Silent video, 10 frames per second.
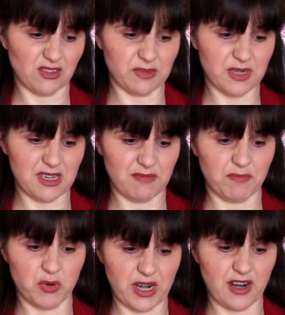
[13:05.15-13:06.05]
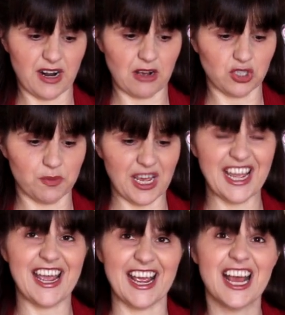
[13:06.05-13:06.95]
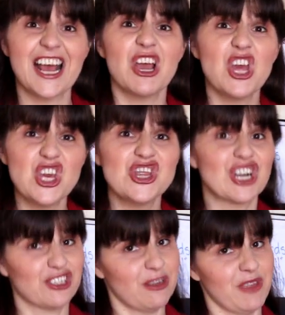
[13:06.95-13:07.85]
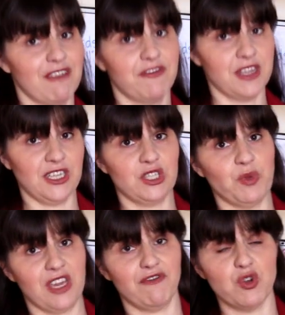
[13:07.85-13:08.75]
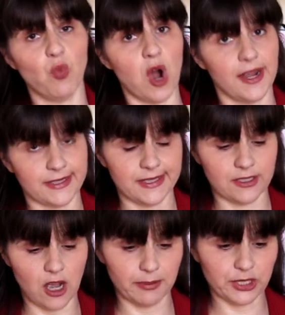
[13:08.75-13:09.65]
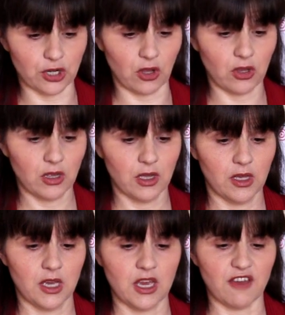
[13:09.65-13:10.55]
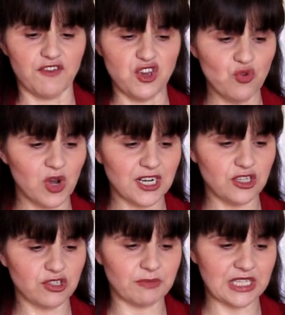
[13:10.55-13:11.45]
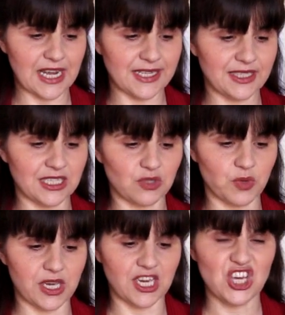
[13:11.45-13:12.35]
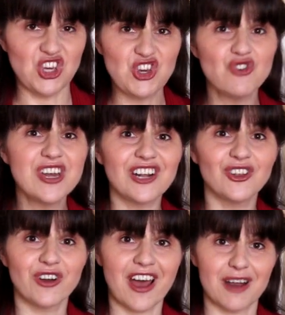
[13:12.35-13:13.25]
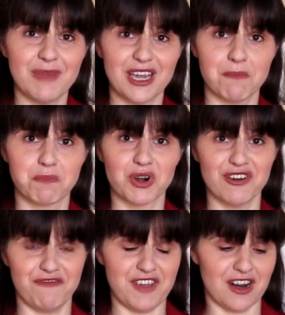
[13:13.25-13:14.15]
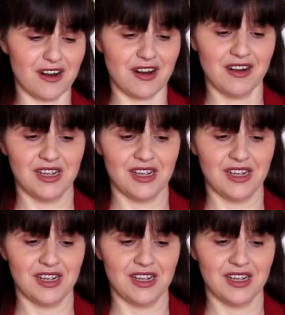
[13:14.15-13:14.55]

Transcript: Somebody pointed it out to me. Hey, there's something fun this week if you want. It's optional. If you want to do some science this week, you get to learn how to make a bird feeder.